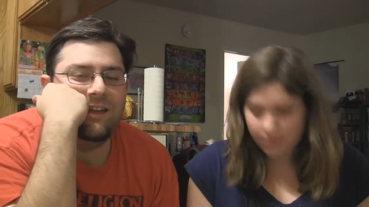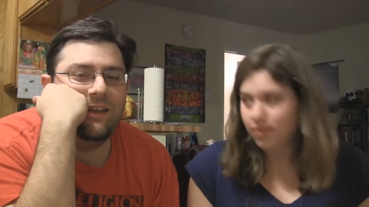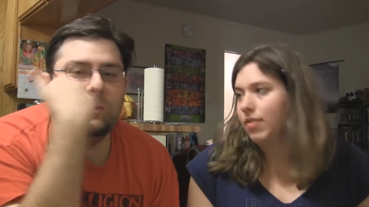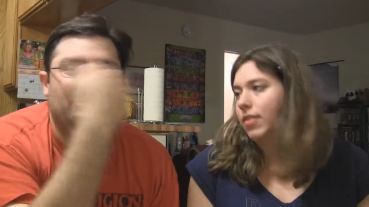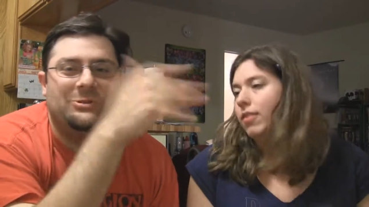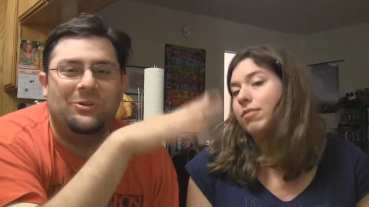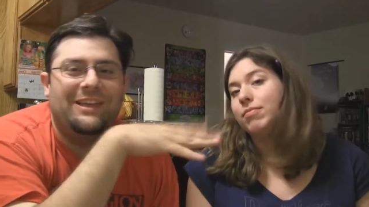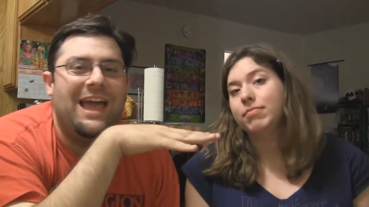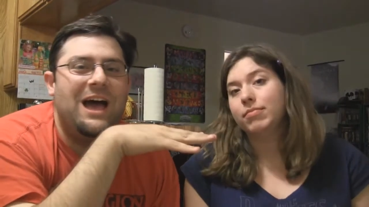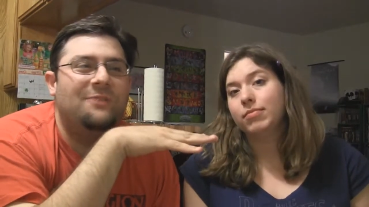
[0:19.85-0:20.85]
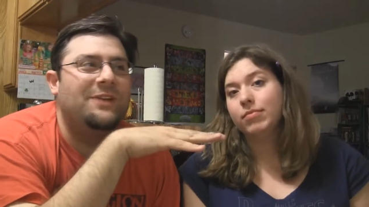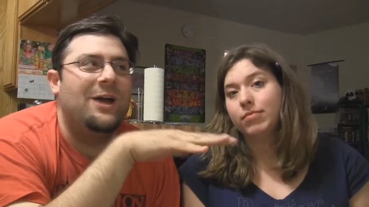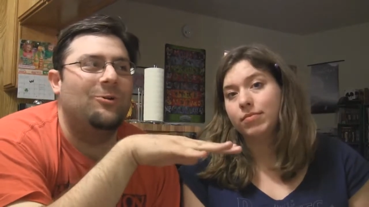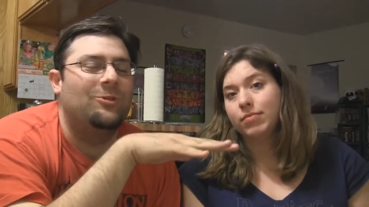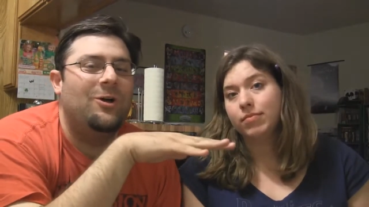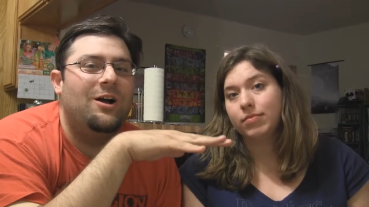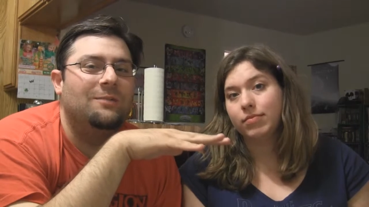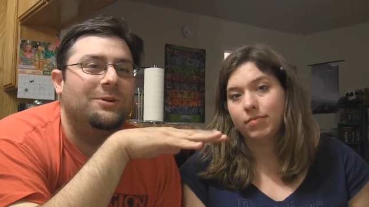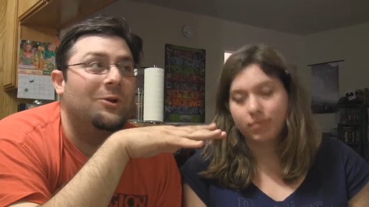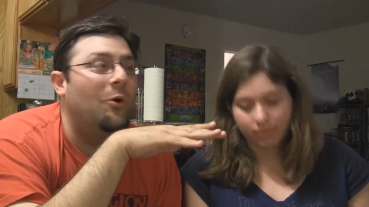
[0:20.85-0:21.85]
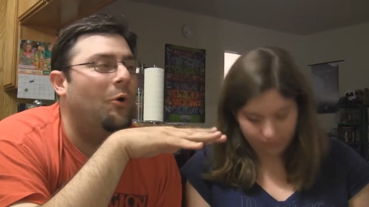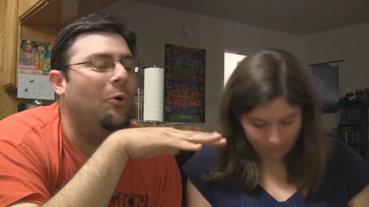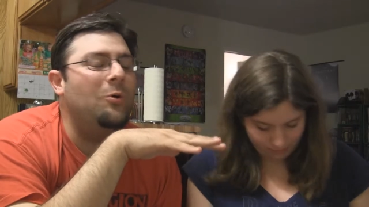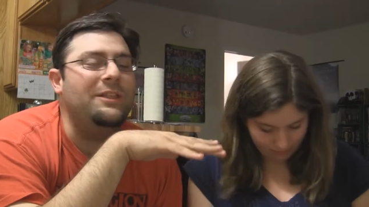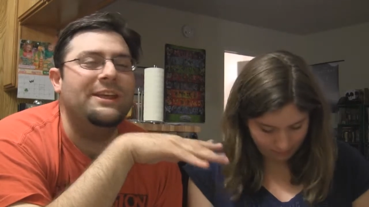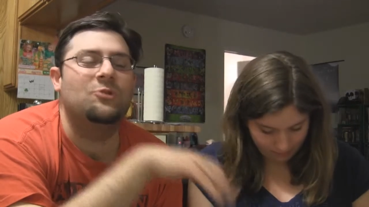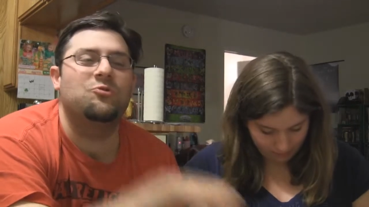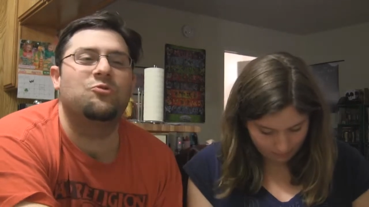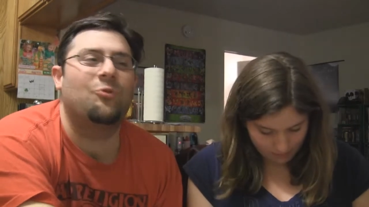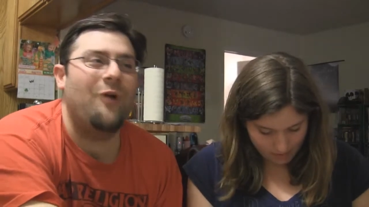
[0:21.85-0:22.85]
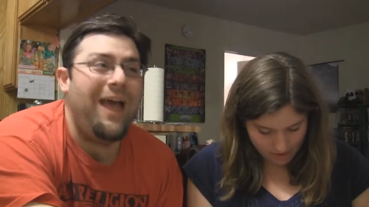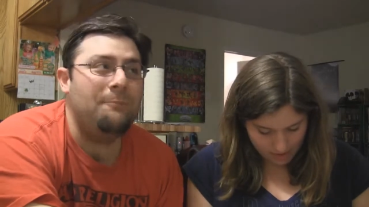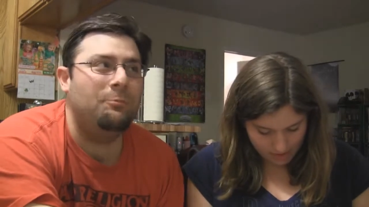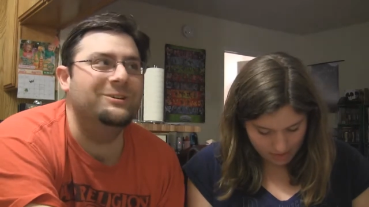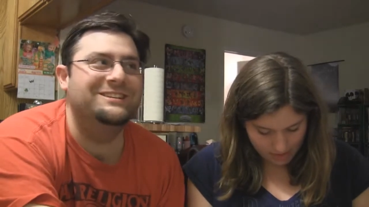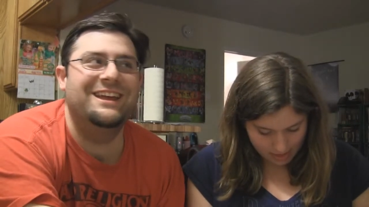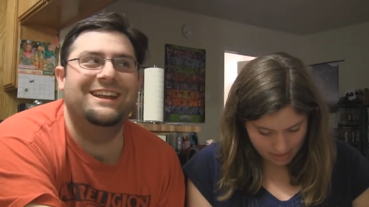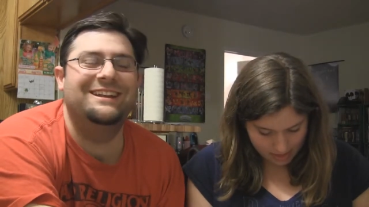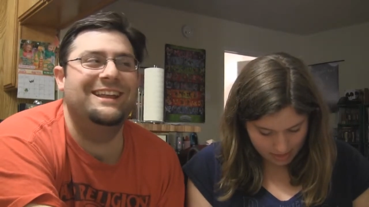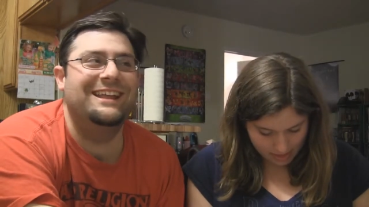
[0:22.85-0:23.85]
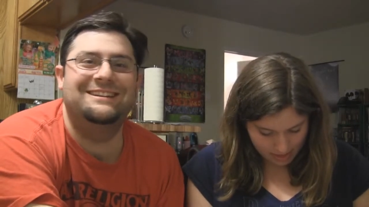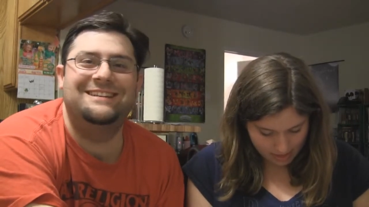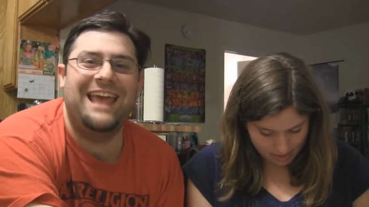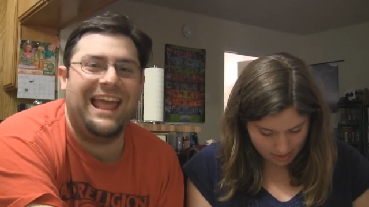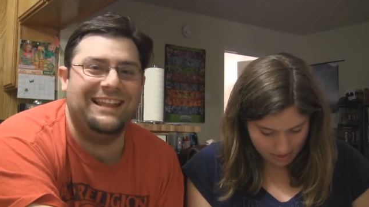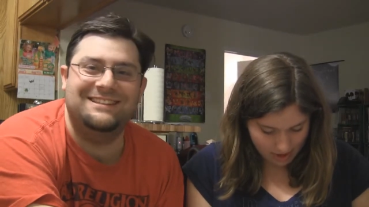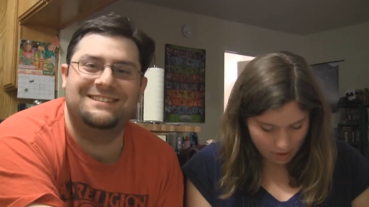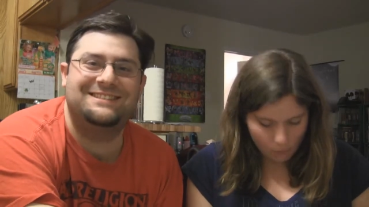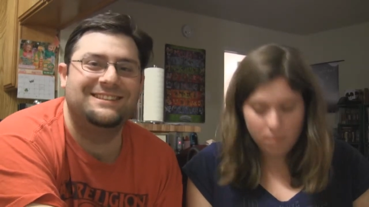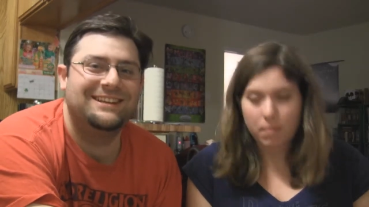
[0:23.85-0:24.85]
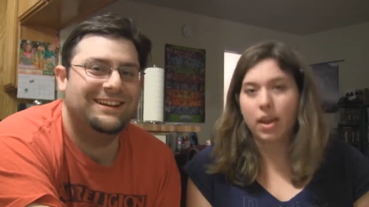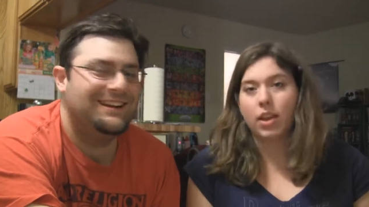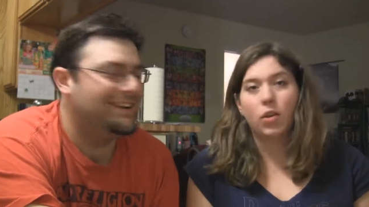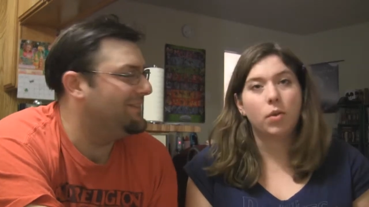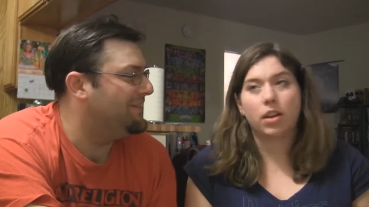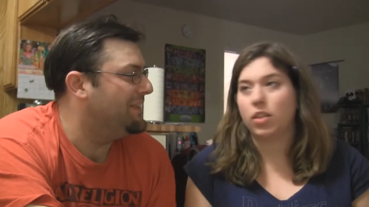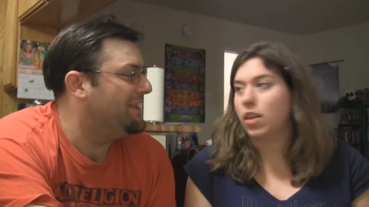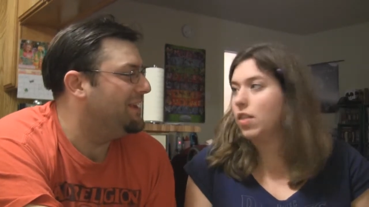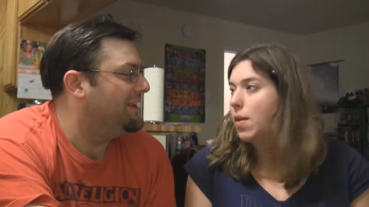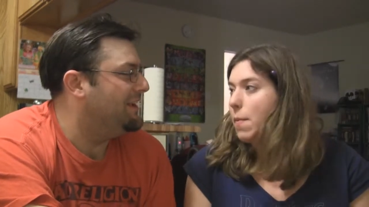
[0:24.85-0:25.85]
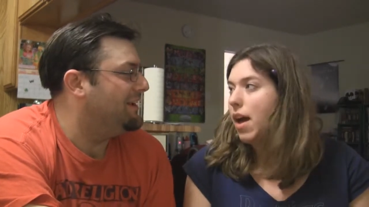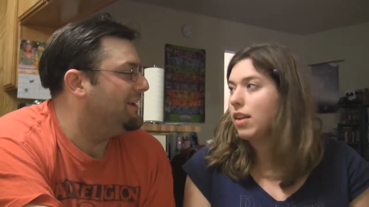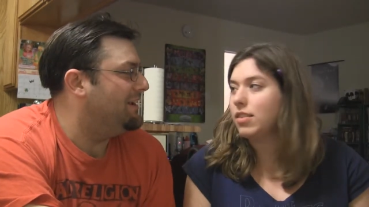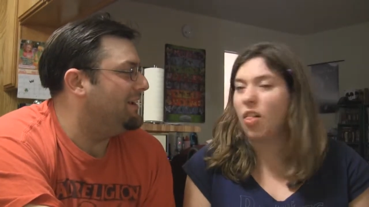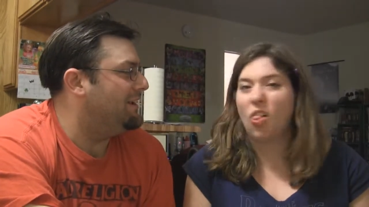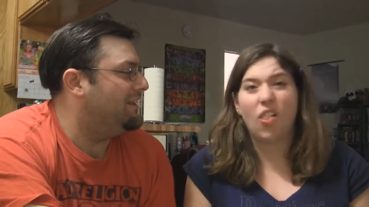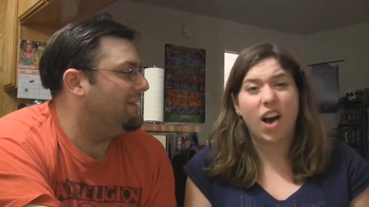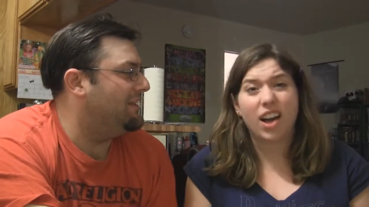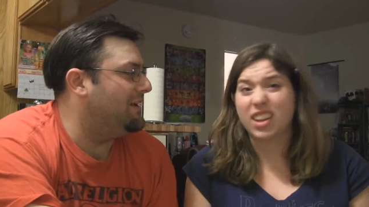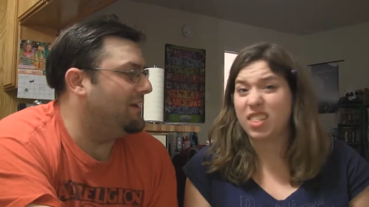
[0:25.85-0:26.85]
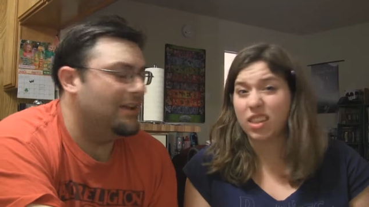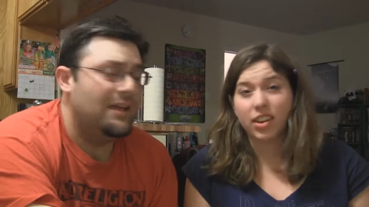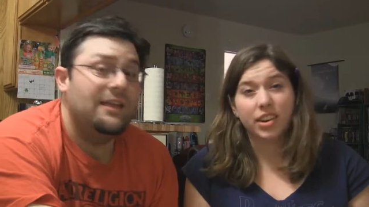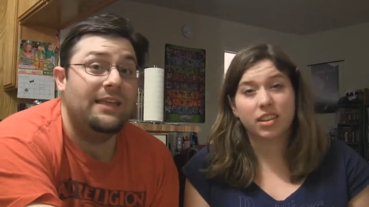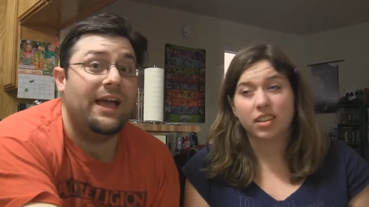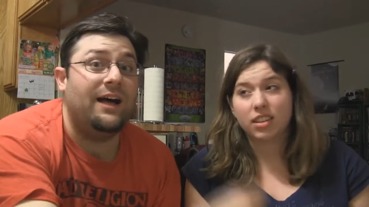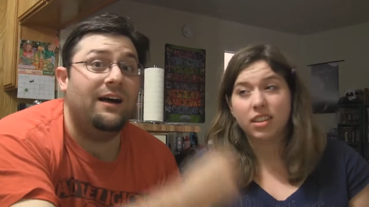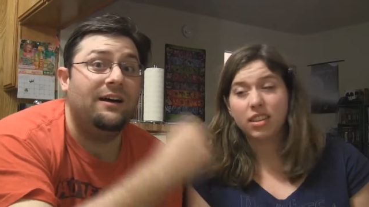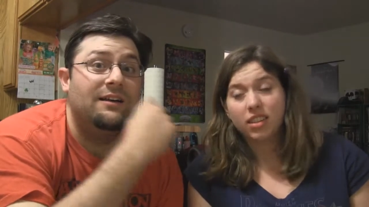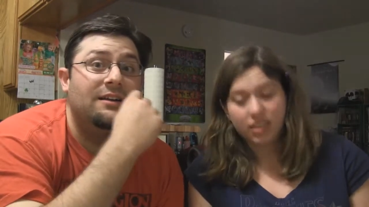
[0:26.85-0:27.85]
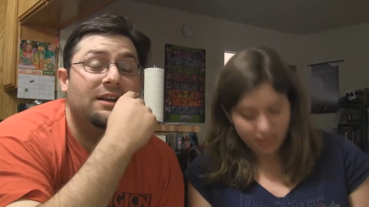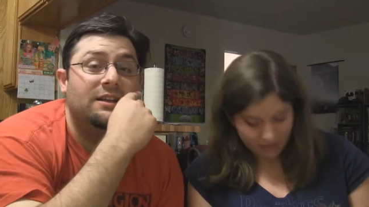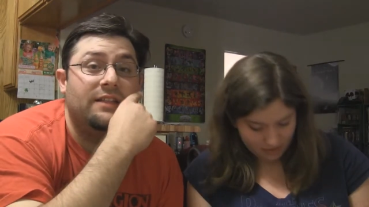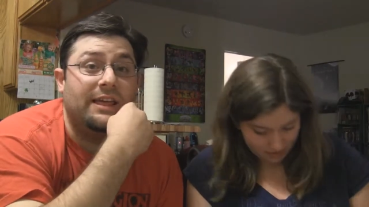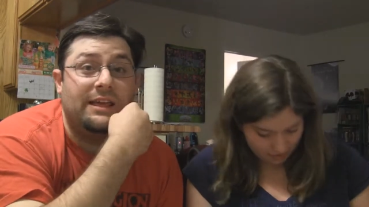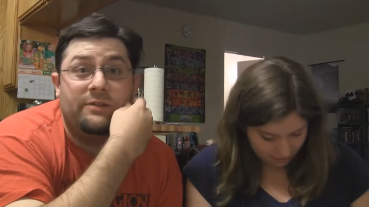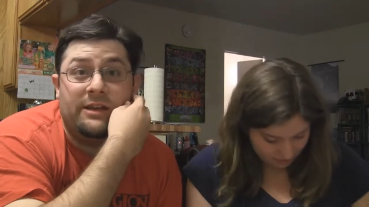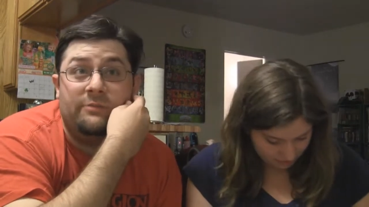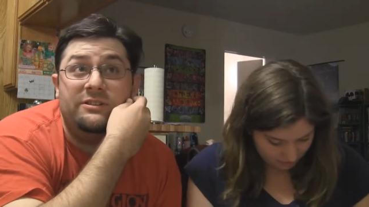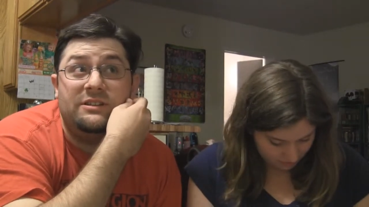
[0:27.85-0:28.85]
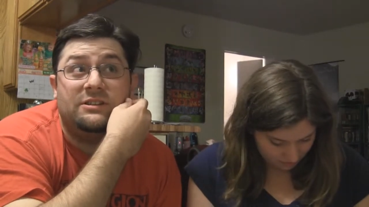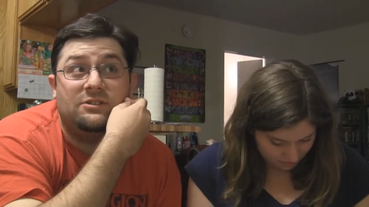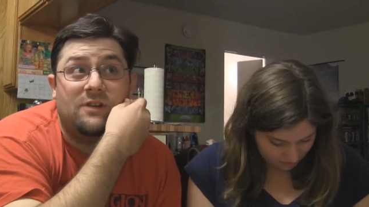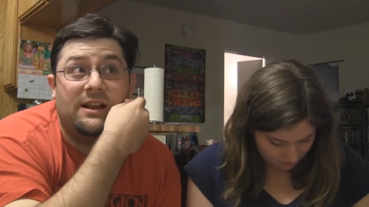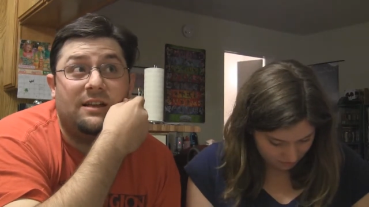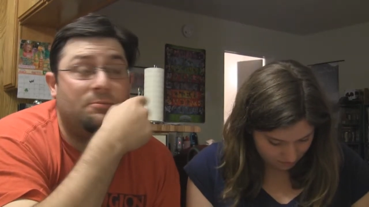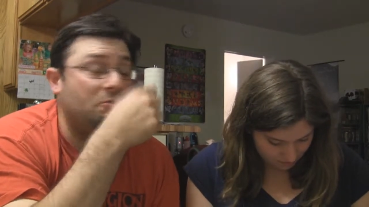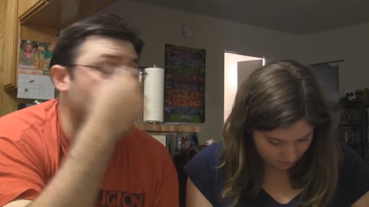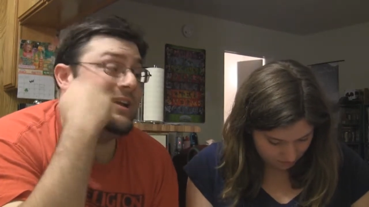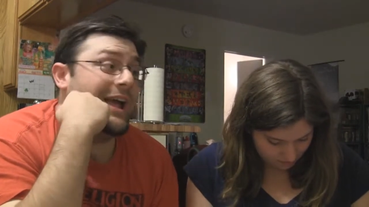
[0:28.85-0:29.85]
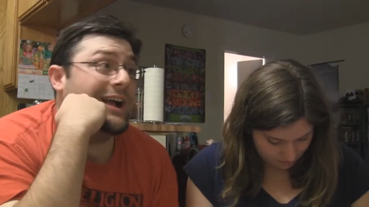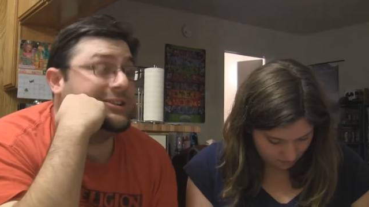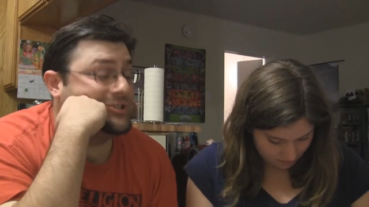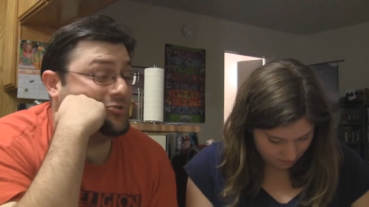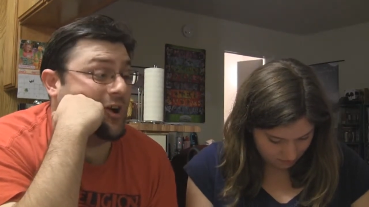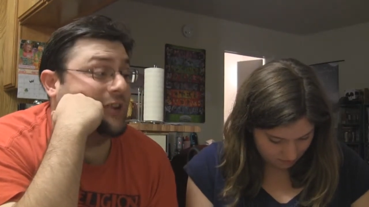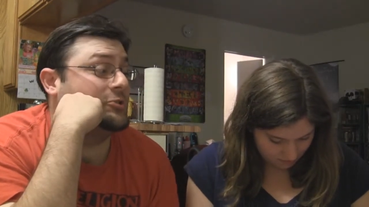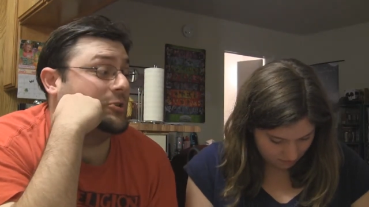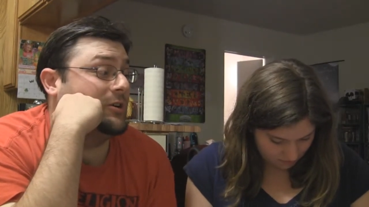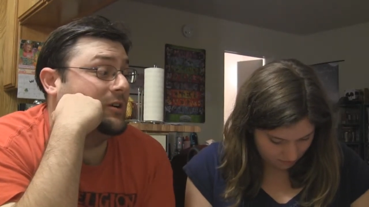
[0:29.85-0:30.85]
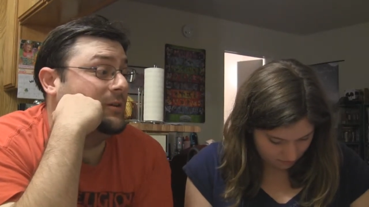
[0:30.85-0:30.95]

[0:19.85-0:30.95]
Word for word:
Speaker 1: It was only half an hour long, but holy crap, was it intense! It went
Speaker 2: by quickly, and they packed a lot in there.
Speaker 1: Yeah, like it, it was a straight up three act structure.